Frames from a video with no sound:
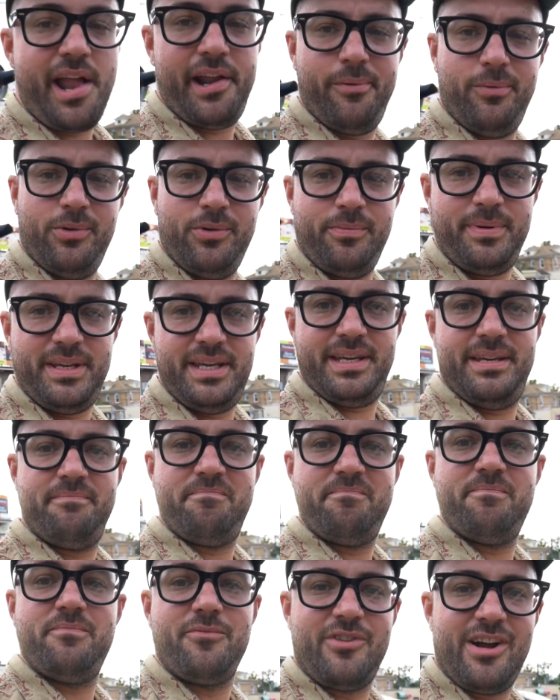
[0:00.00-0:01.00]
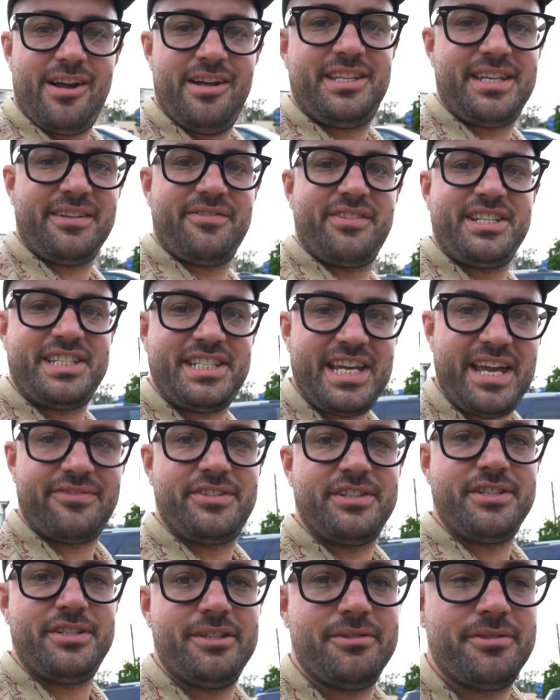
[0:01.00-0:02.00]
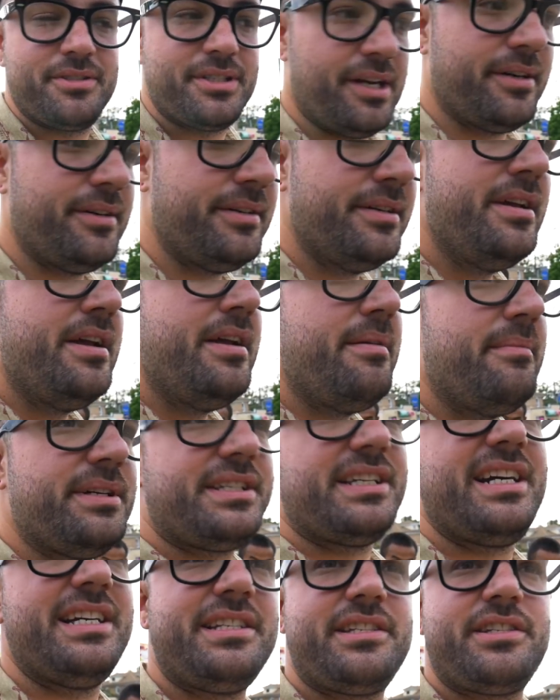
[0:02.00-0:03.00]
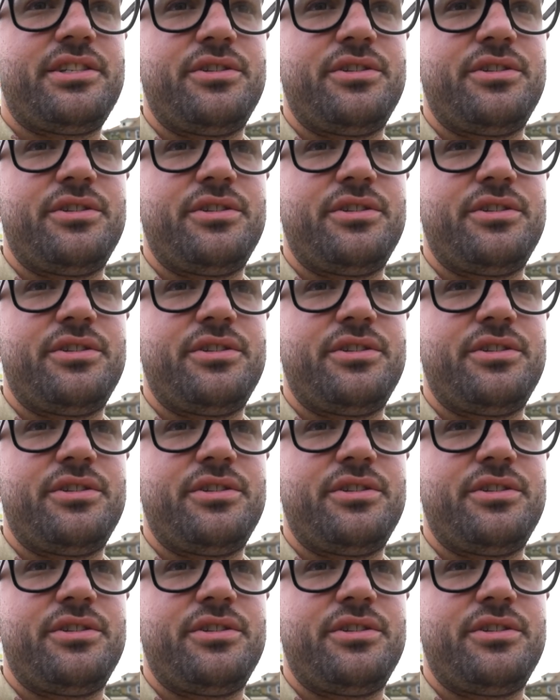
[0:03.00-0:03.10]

it will be relatively safe to do so, besides